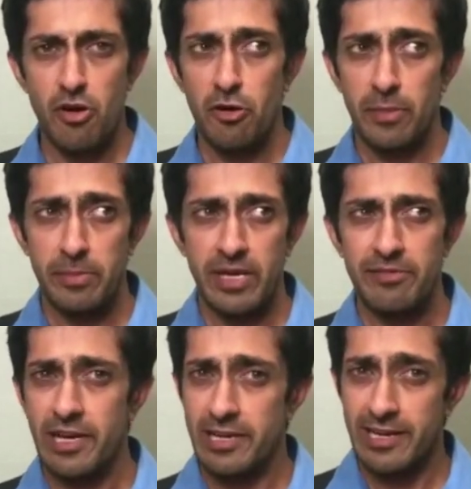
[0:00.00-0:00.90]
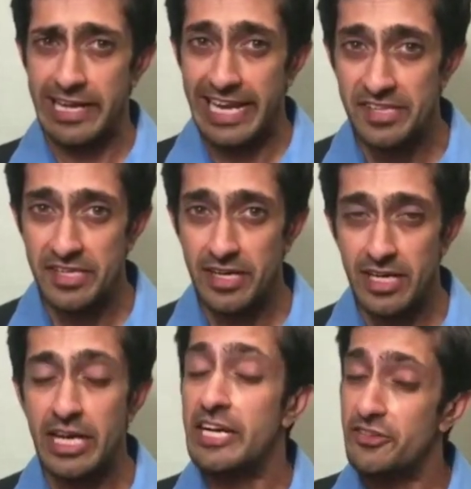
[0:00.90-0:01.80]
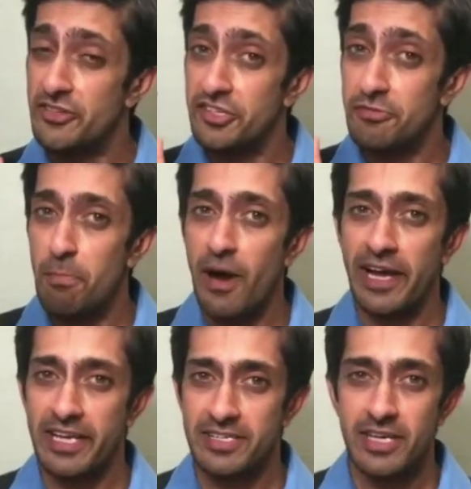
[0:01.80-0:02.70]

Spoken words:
or maybe even a little lesser, just buy it.